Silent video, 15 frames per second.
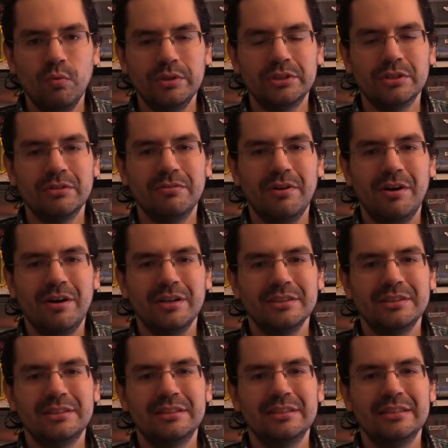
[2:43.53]
Wizard of
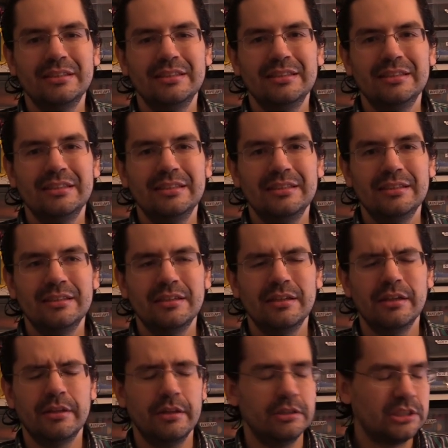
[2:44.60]
Oz.
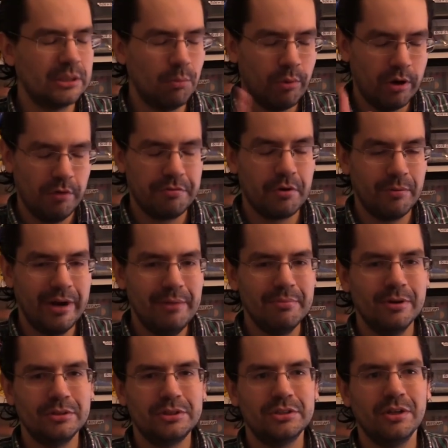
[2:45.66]
The Somewhere Over the
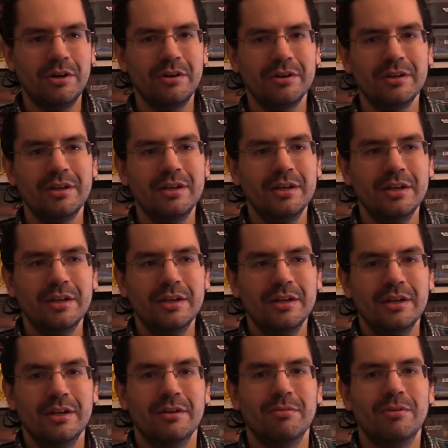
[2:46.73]
Rainbow song.
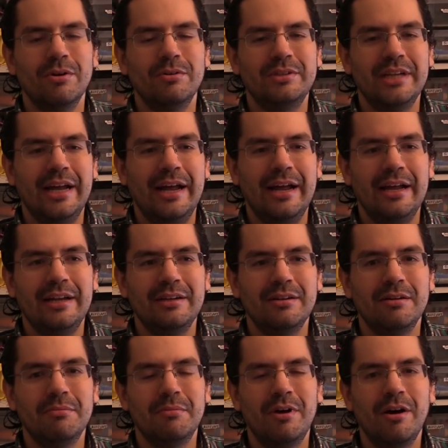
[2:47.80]

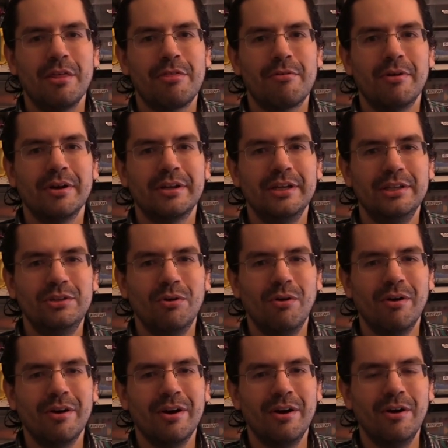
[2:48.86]
Rodan, Mothra,
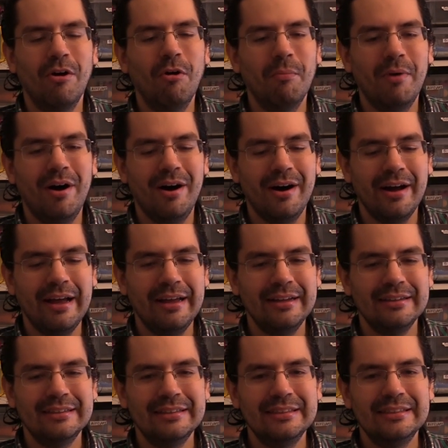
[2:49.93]
Ghidorah, oh my.
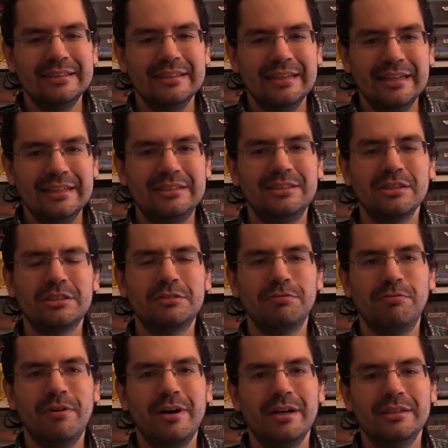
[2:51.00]
It looks
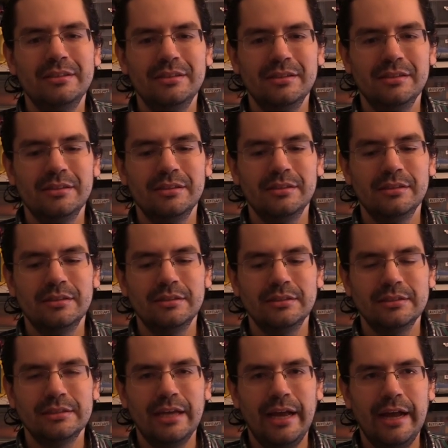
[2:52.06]
fun.
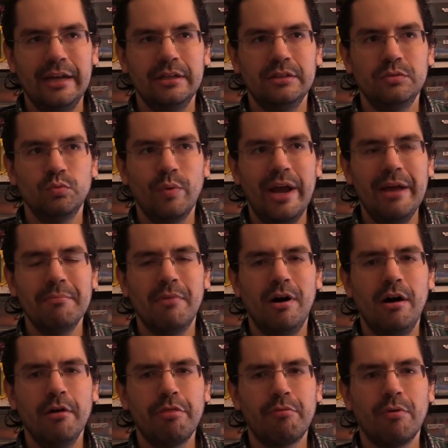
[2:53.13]
And the way
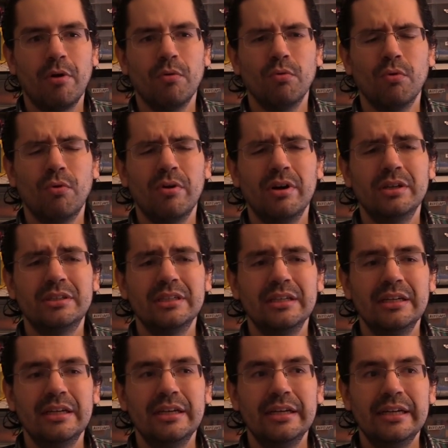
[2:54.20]
Mothra roared,
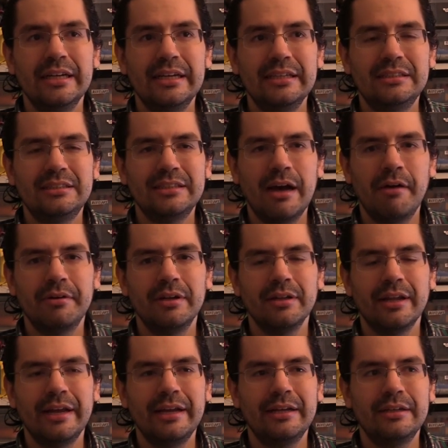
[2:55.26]
it sounded
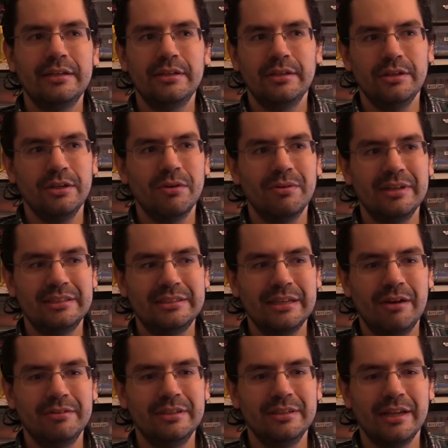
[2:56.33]
like, you know, it
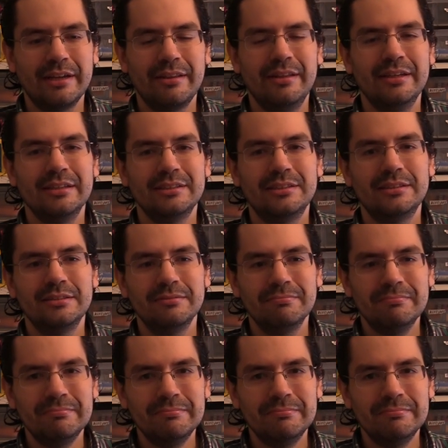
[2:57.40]
sounded like this.